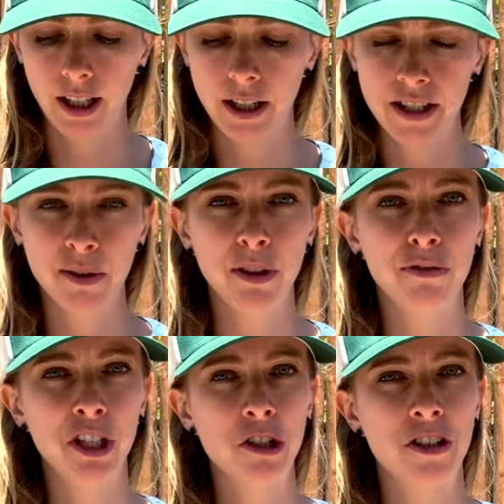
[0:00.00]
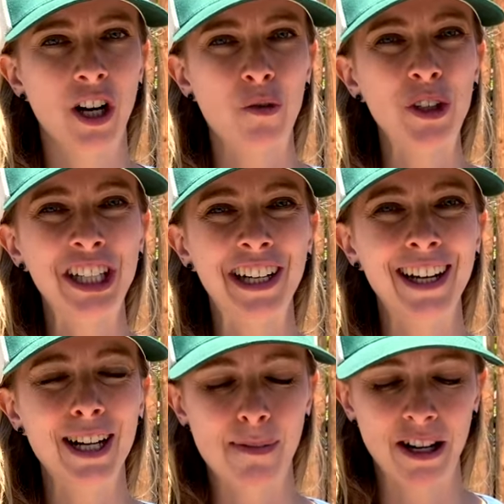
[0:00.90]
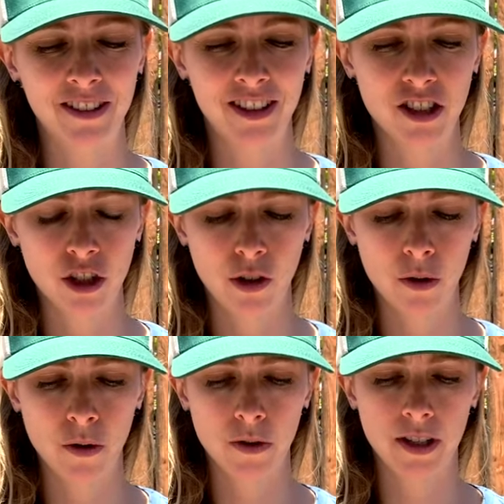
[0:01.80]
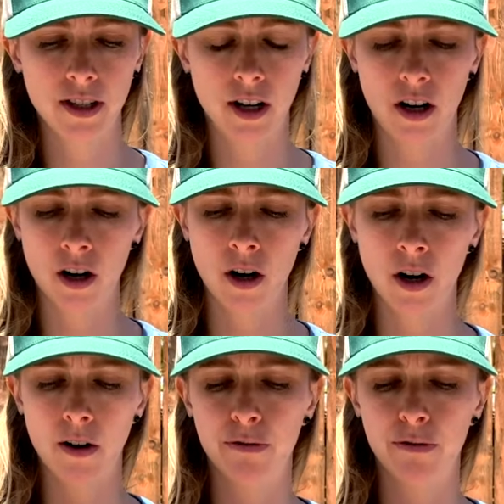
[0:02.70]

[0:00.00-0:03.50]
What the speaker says: Some of the features that I really like about these shoes are,